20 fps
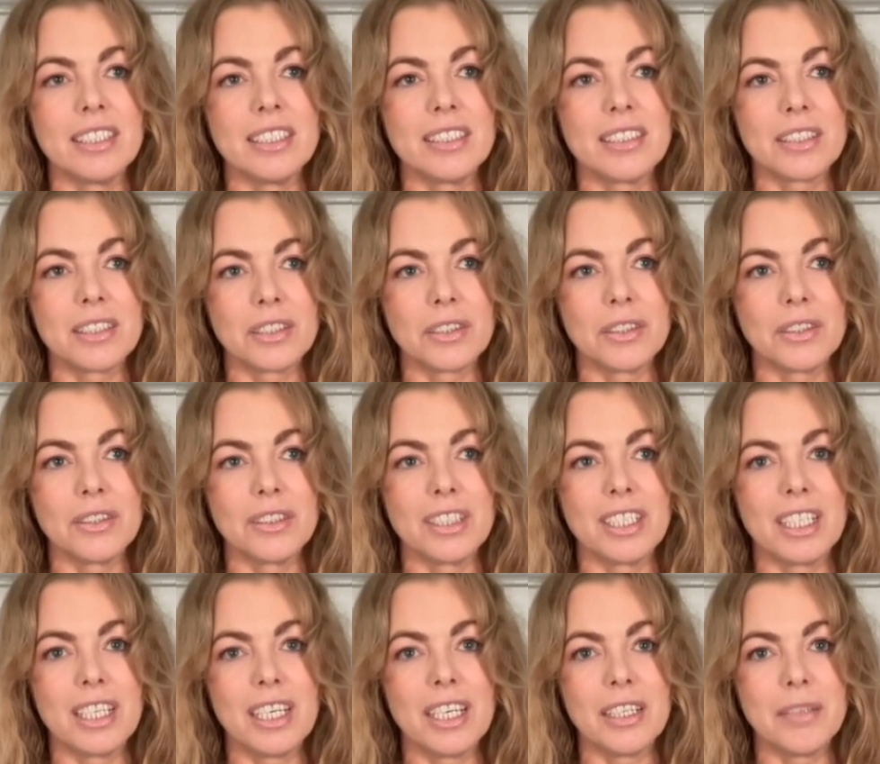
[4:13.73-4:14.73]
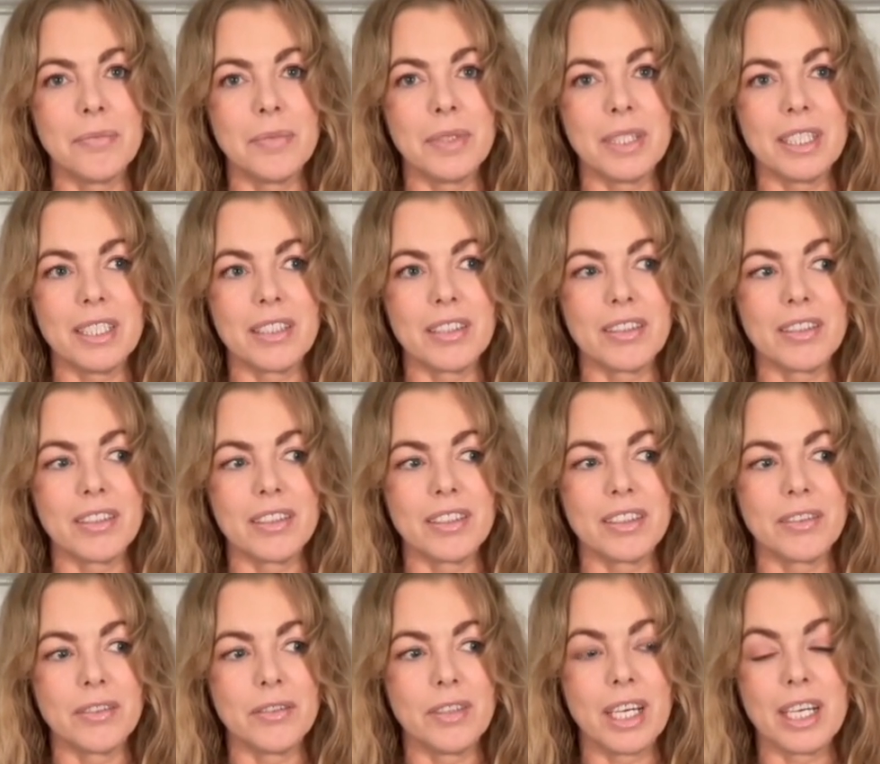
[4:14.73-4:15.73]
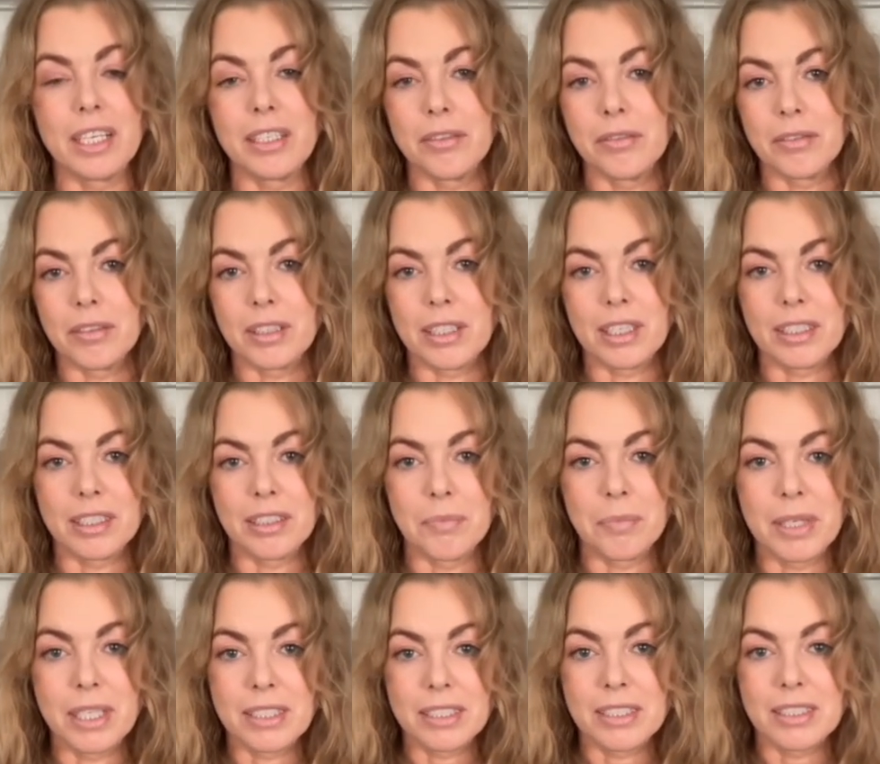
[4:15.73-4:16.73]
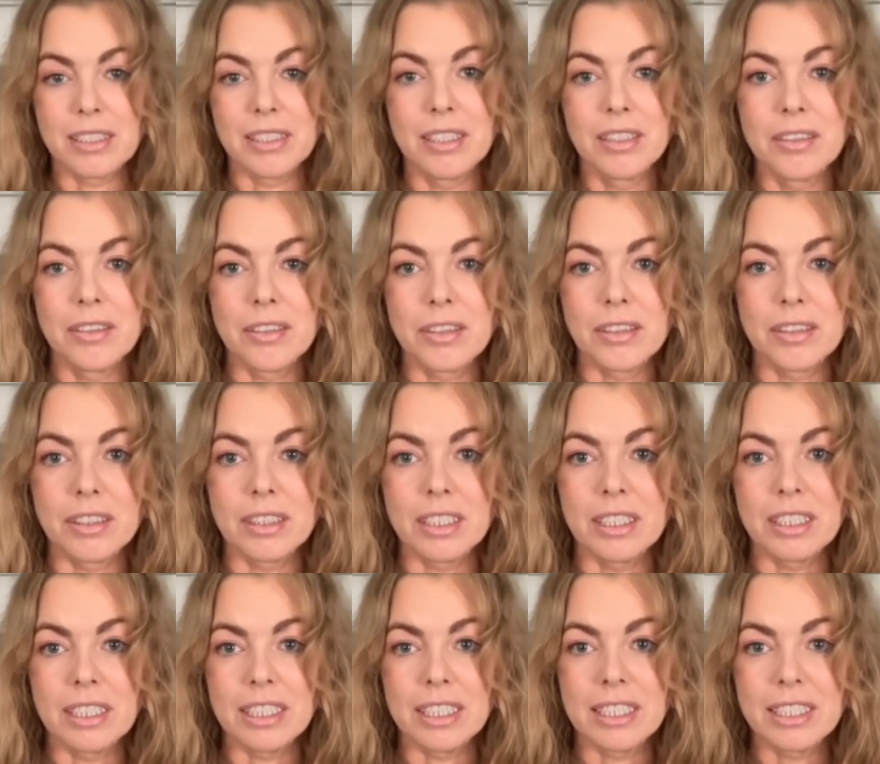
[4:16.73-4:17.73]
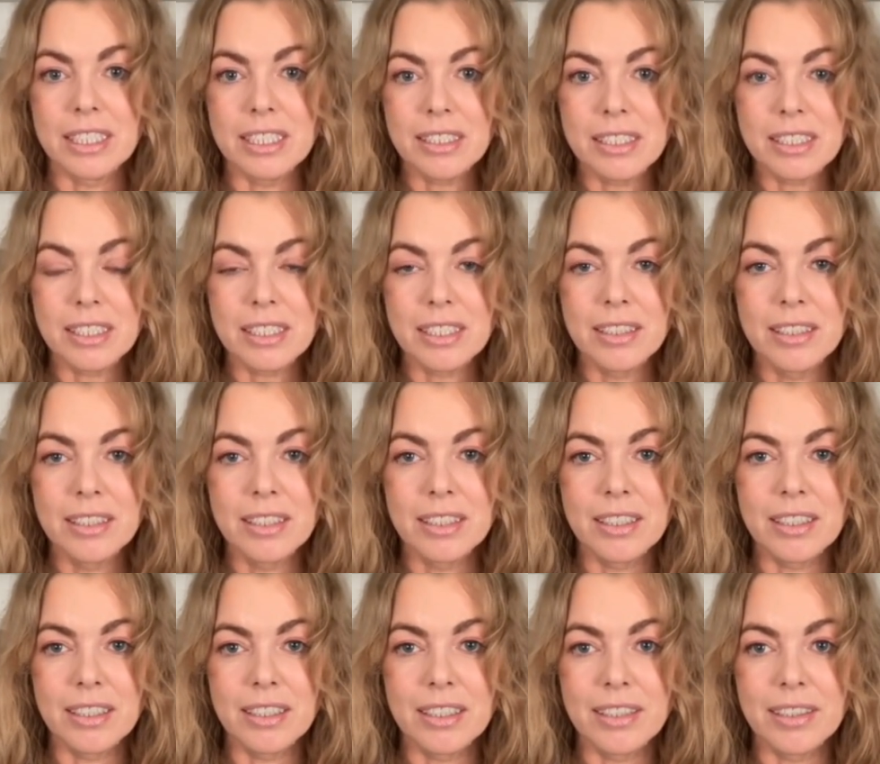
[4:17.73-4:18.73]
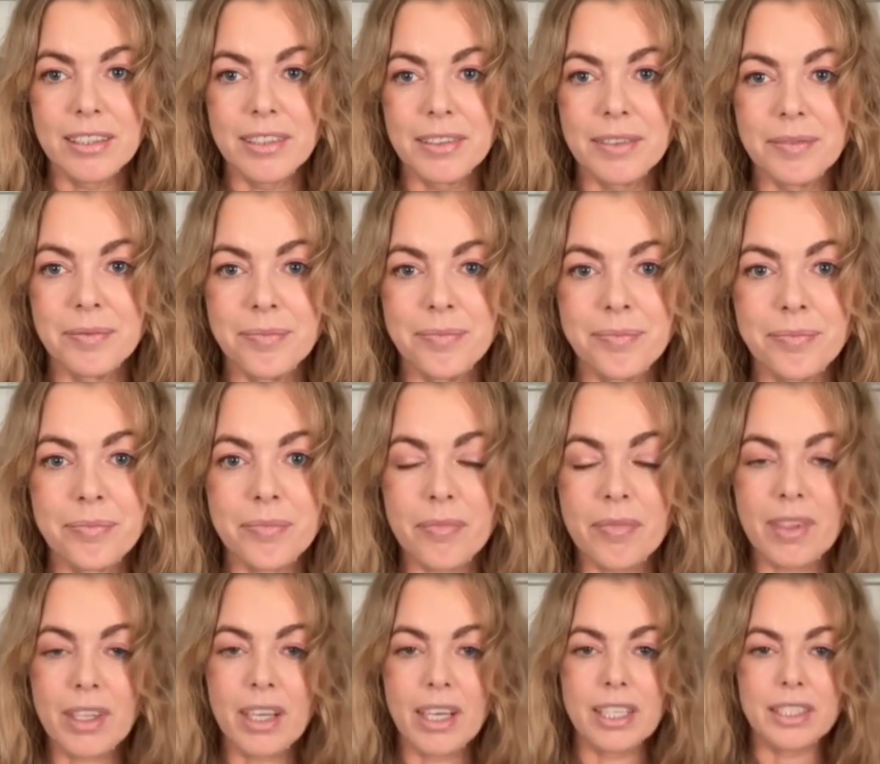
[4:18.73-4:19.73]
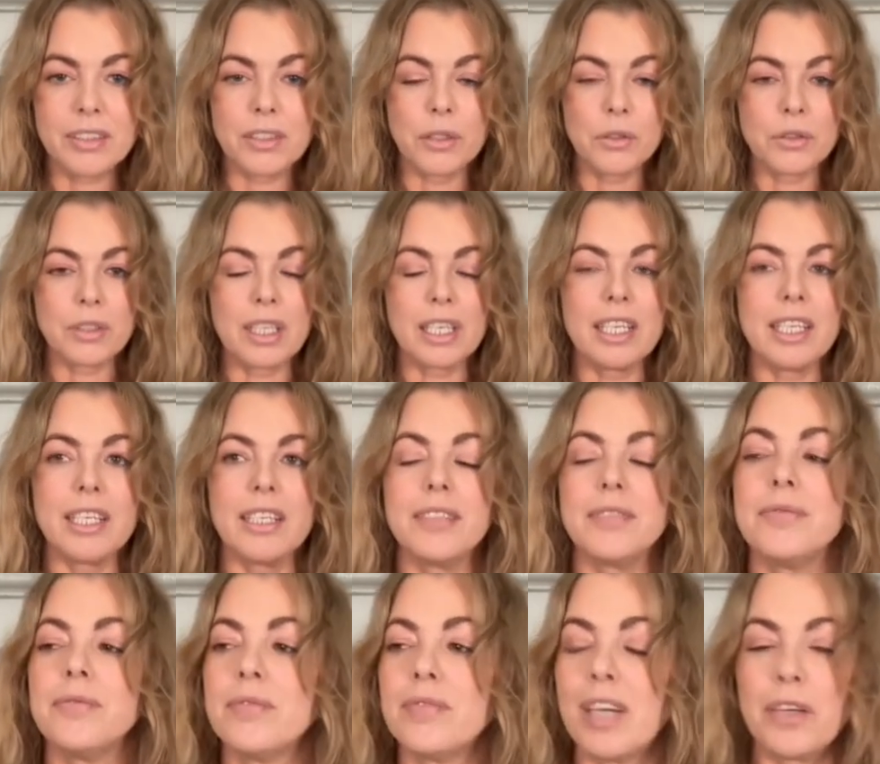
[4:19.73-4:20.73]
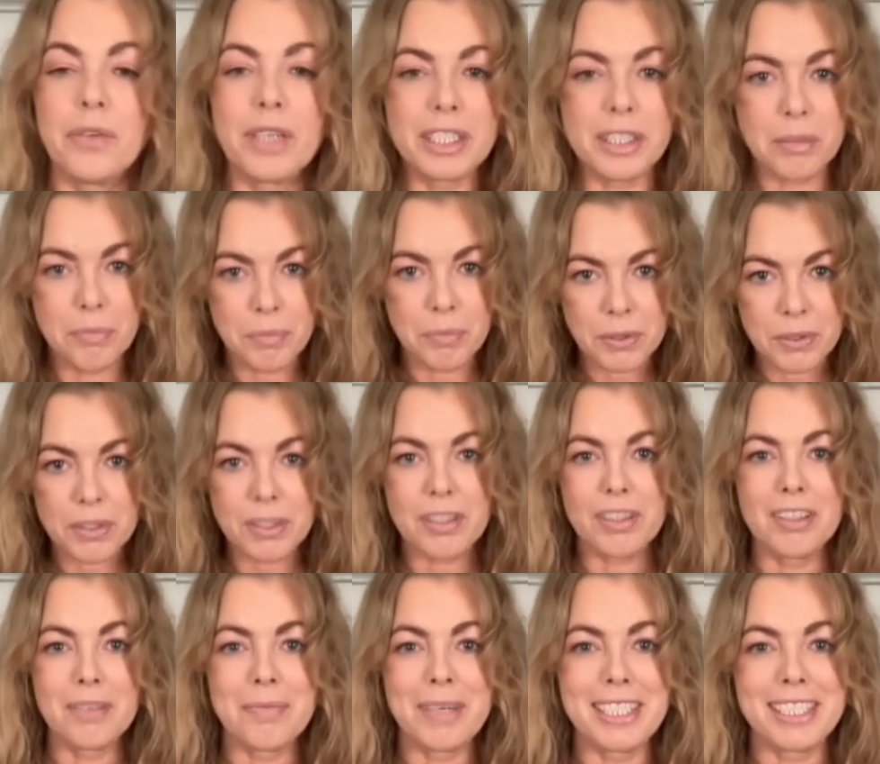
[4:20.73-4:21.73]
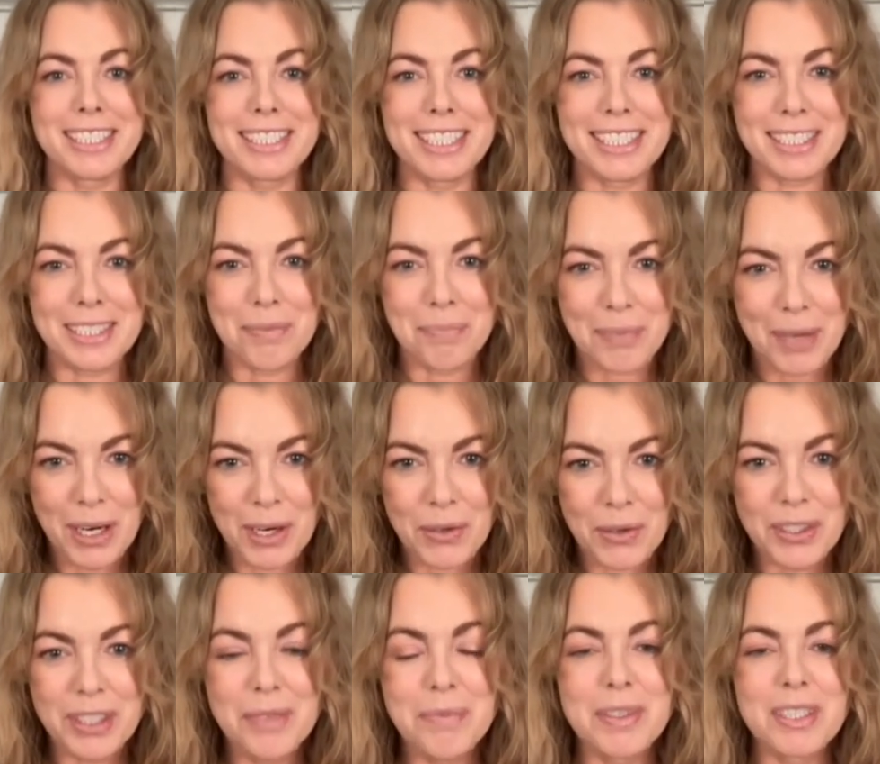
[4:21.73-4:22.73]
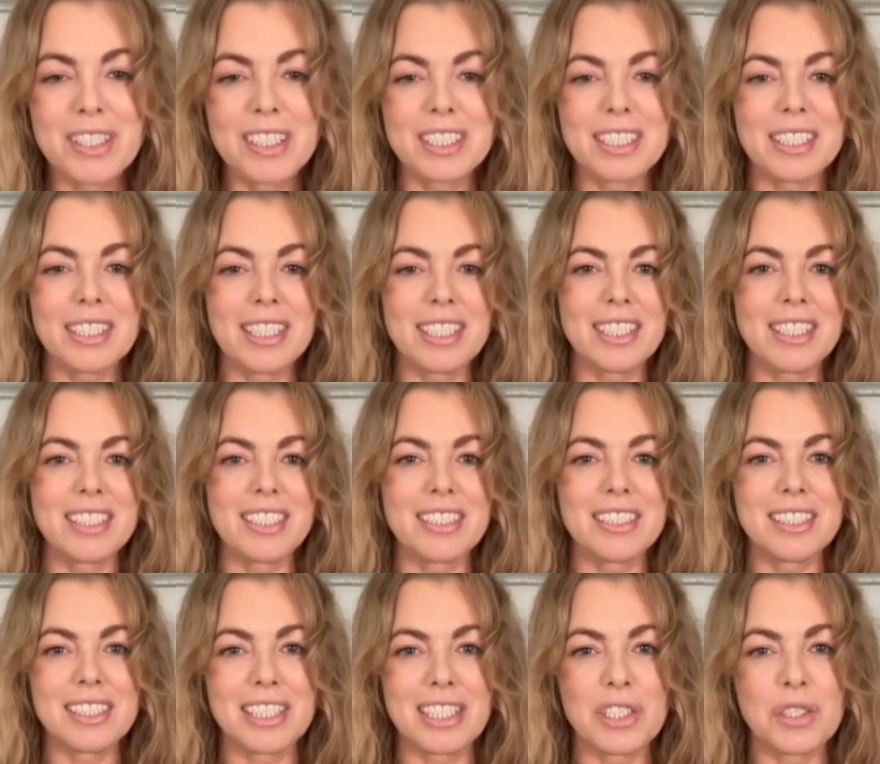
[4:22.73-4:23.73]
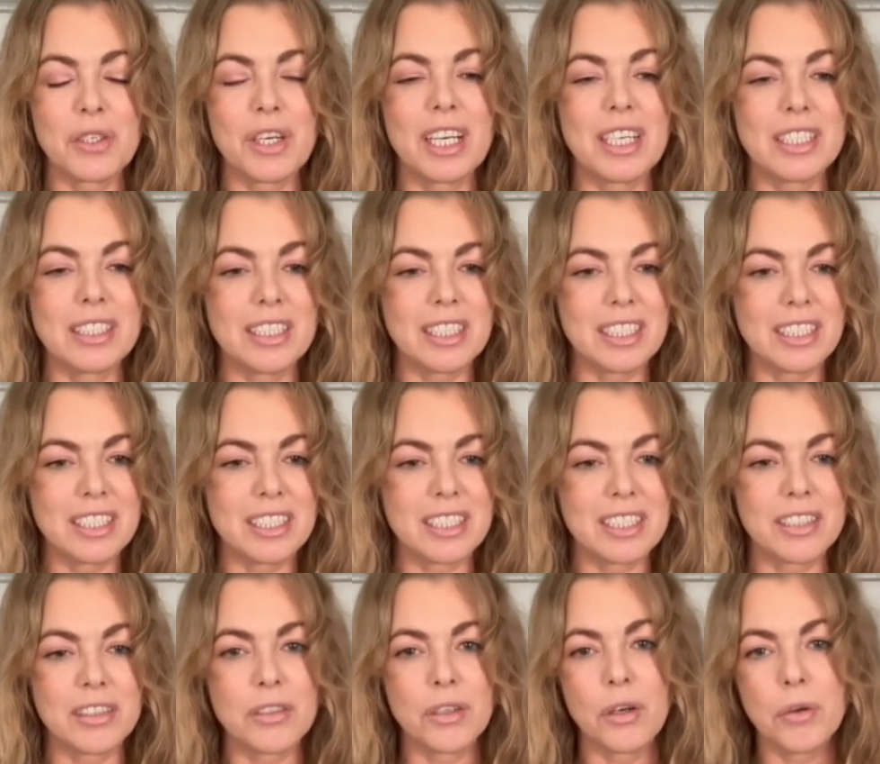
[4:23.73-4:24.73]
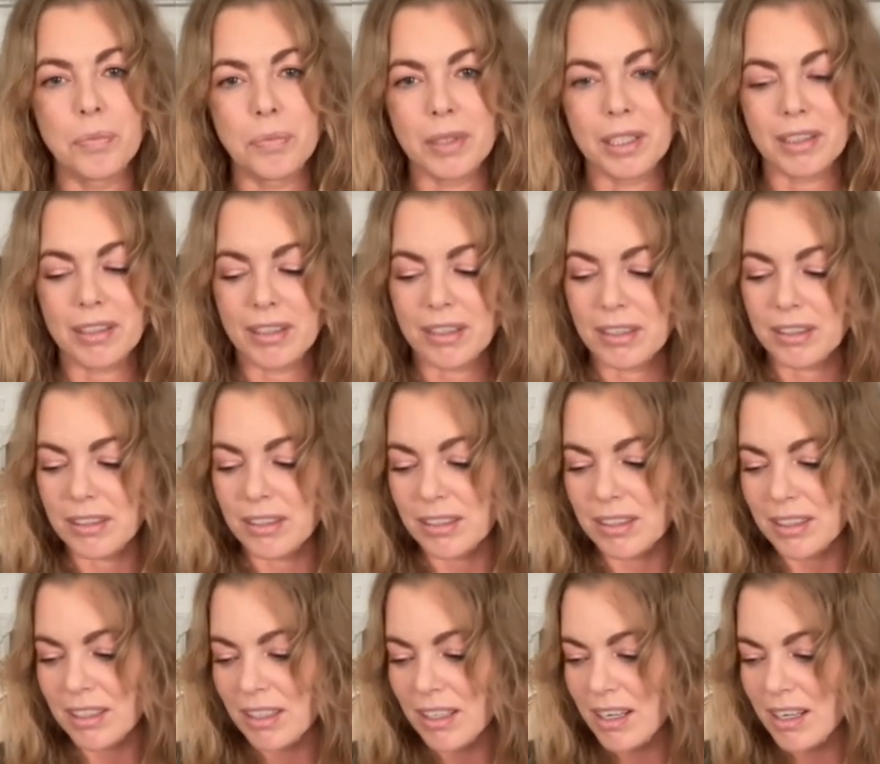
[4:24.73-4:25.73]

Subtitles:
so I've been on a ride for that the past 13 years. I write a book on money, sex and power because I think sexuality is a topic that is